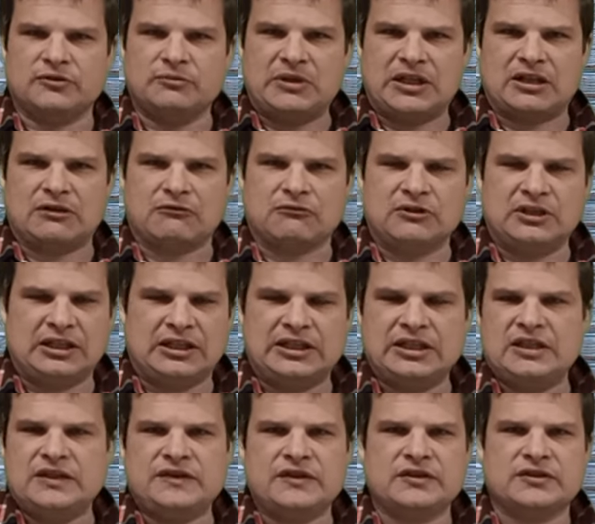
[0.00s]
to make it really
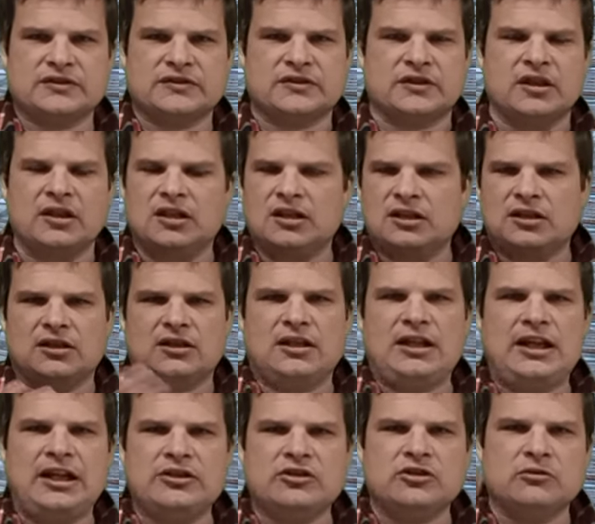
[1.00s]
easy just to
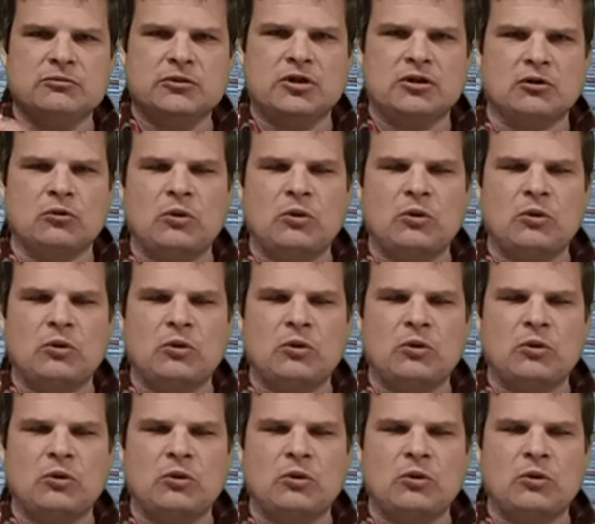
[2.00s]
land your motor